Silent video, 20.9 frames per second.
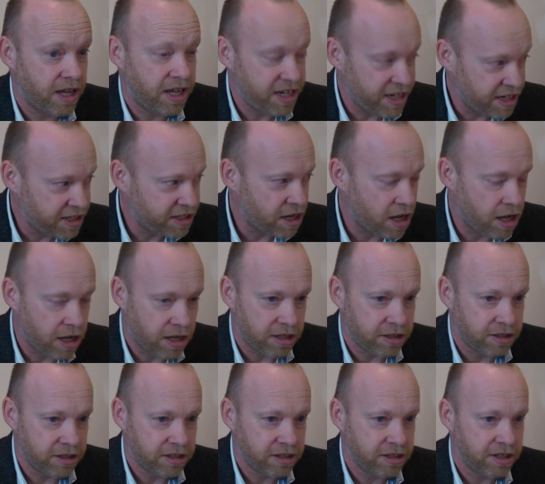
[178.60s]
And it is
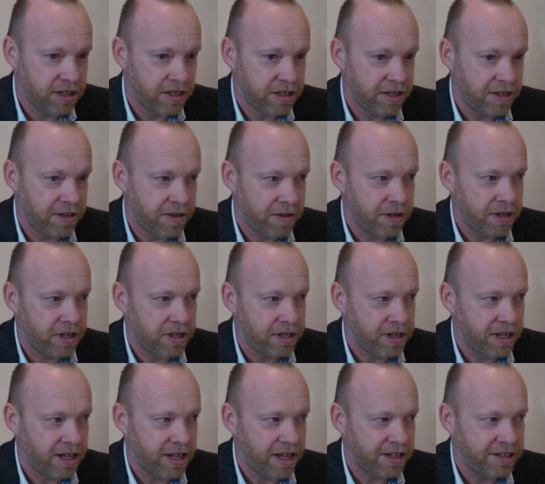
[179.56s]
hard.
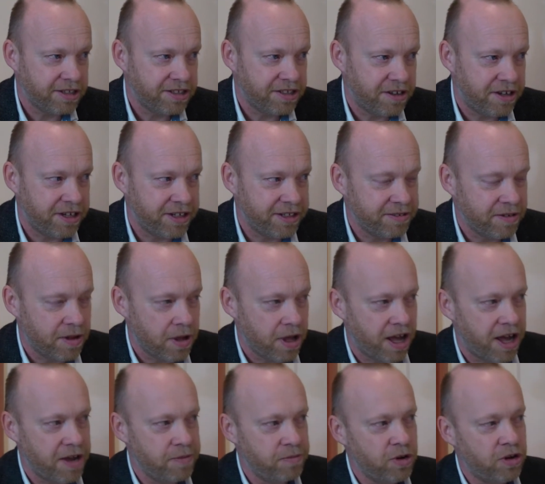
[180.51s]
So
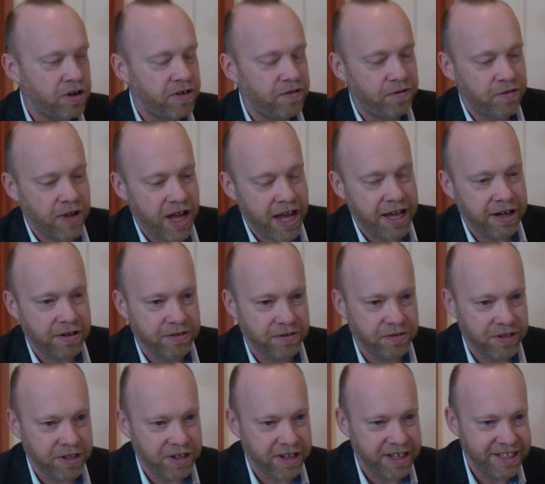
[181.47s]
I'm not a fan
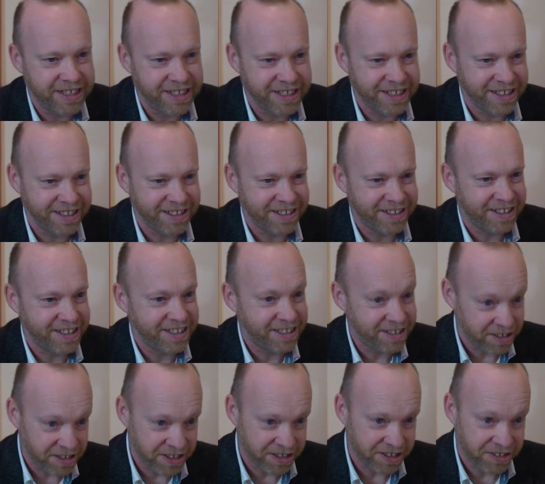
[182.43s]
of the idea that there's
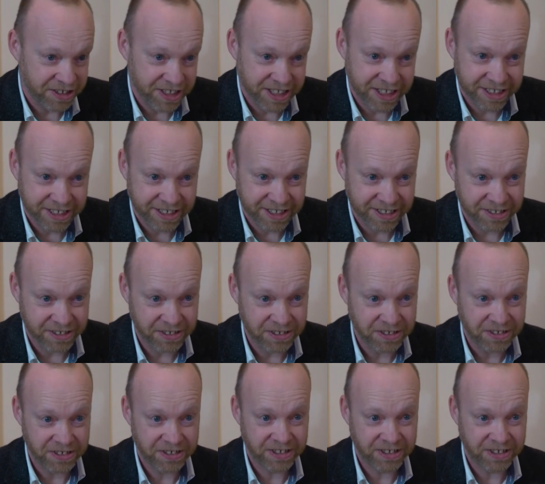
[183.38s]
nothing you need to do